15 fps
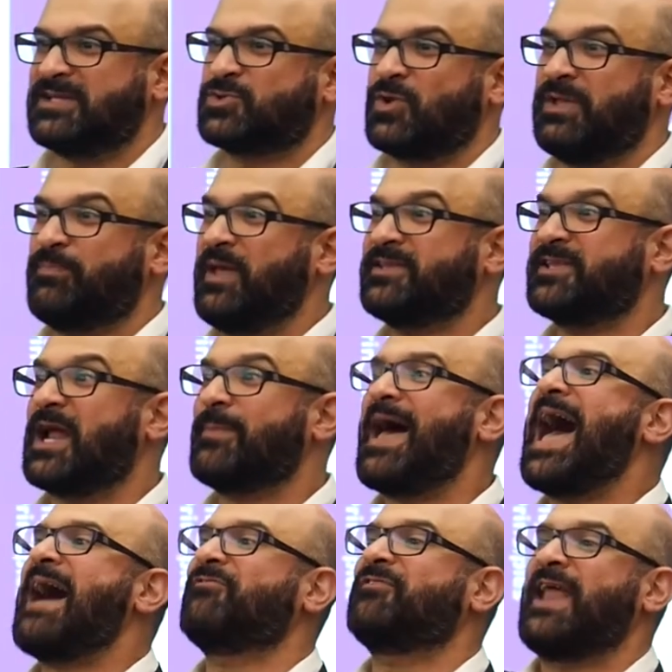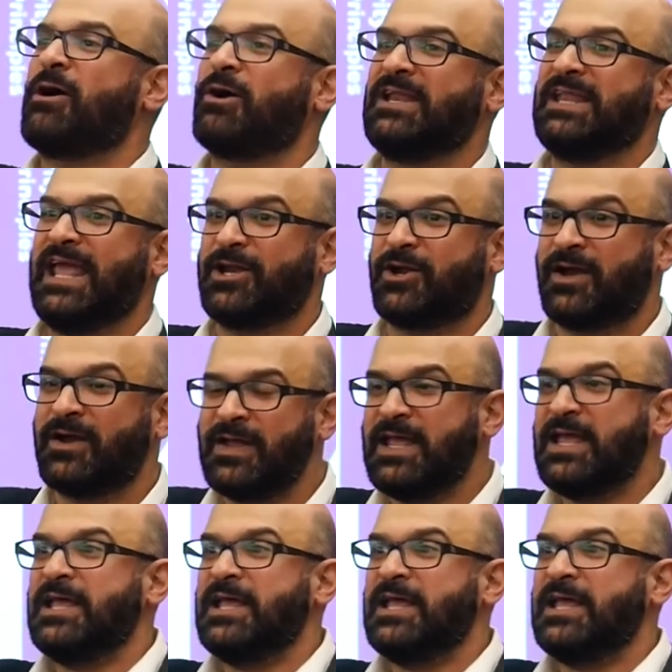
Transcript: So it picked it up half an hour later.